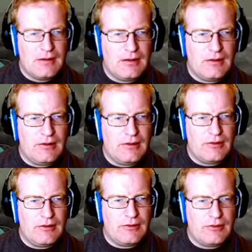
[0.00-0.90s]

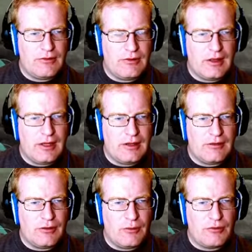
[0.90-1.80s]
Is
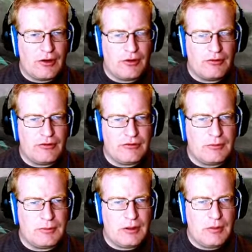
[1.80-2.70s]
that those aren't
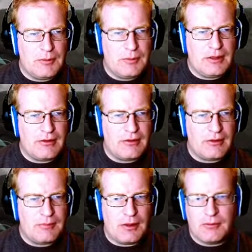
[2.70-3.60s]
distributing well because of the...
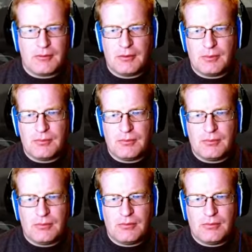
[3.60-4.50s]
Uh, the
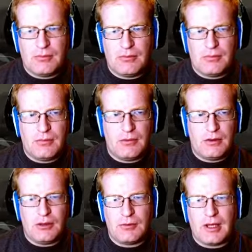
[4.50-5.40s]

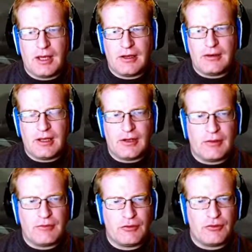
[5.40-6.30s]
you can. Yeah, you
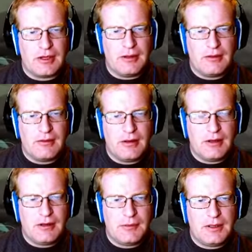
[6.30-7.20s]
have to trick it a
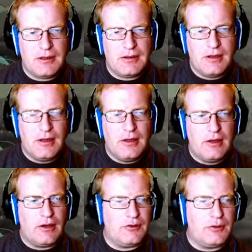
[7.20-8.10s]
little bit.
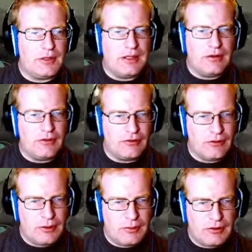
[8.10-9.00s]
I'll do it again to
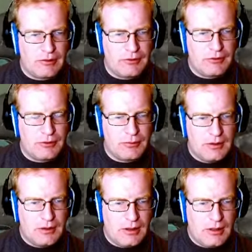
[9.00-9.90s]
show you what you have to do.
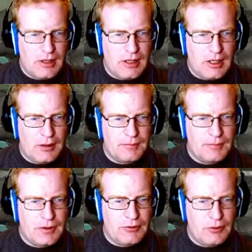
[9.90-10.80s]
Um,
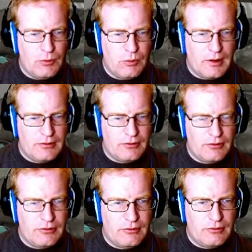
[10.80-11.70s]
if you want to,
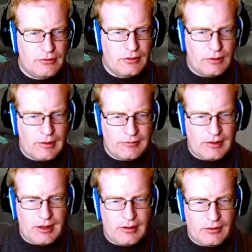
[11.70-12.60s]
you have to
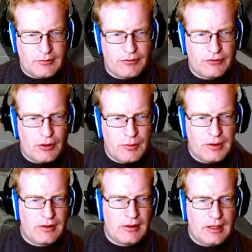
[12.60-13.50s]
have you have to start
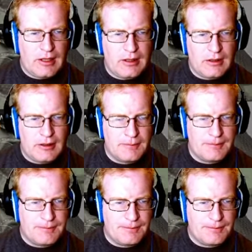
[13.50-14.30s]
with a um,